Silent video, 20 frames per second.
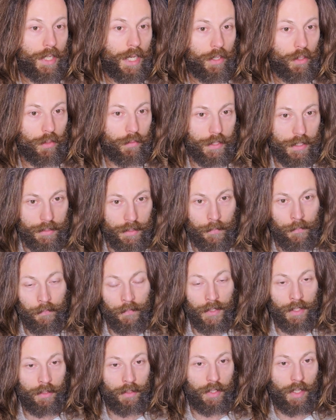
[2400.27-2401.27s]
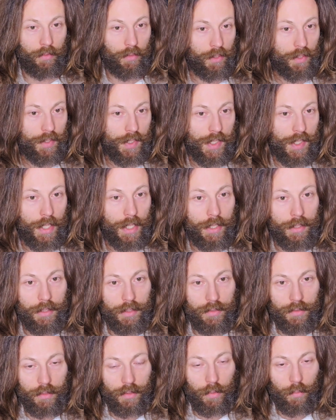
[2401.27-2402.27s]
out of it. Now, you could say
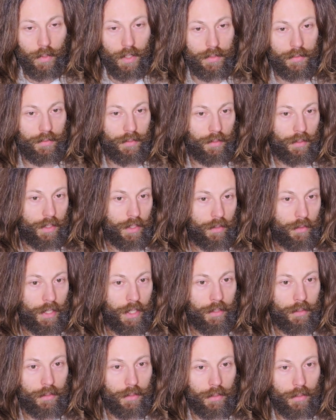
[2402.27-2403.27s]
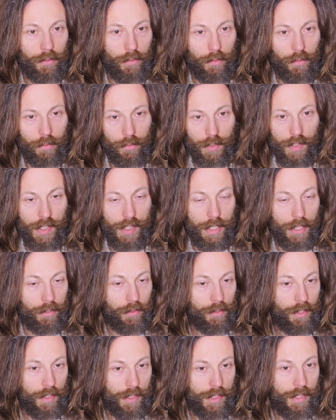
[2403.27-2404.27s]
that what Leonardo said
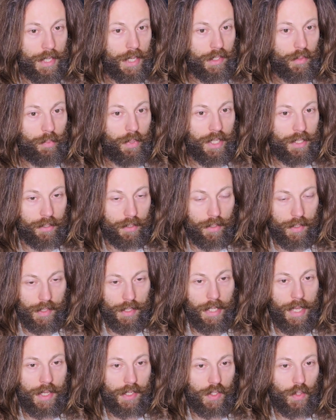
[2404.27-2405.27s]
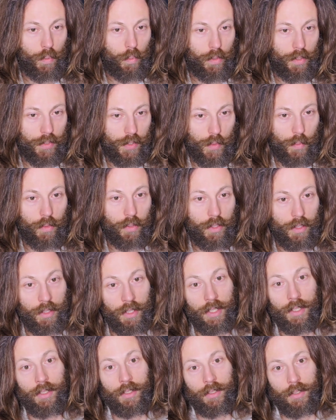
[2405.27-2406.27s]
on his deathbed, his last words were,
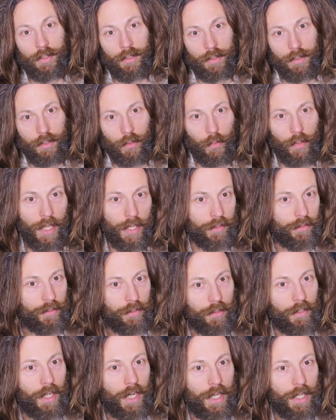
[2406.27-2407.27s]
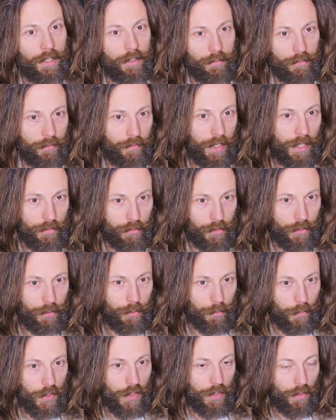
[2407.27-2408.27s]
"Creator, I have failed
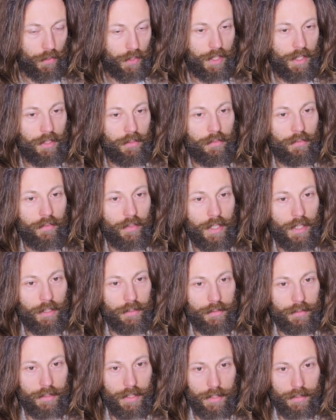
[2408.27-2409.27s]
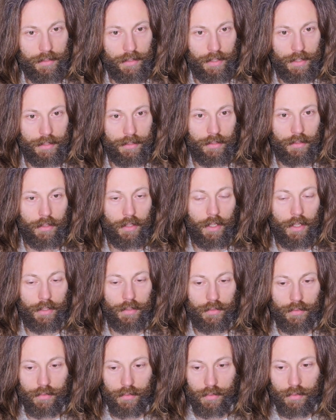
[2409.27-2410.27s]
you." So he felt that he did
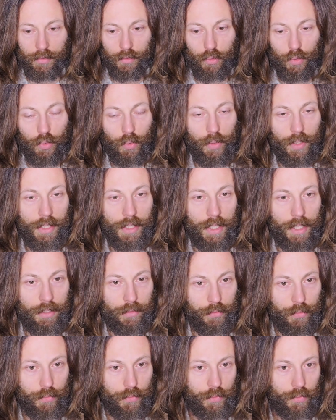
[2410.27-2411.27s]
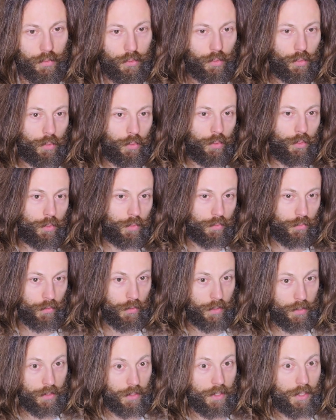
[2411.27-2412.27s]
not do enough to
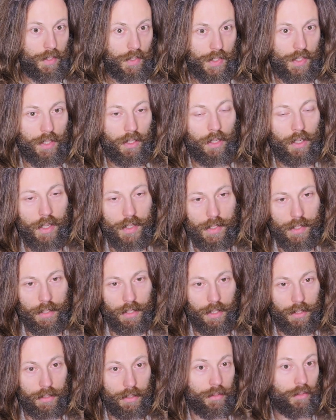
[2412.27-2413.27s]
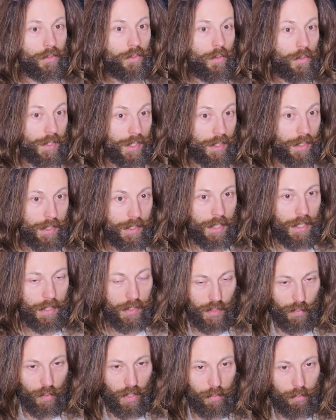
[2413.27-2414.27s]
further his cause, that he didn't use his
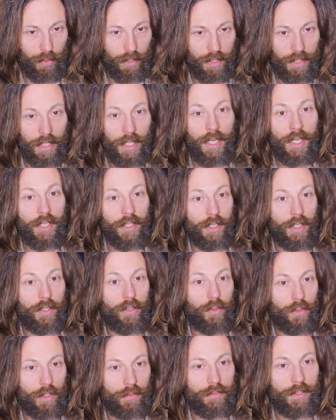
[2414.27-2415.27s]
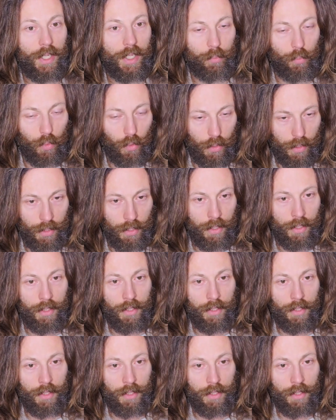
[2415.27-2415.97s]
talents properly. He could have done more.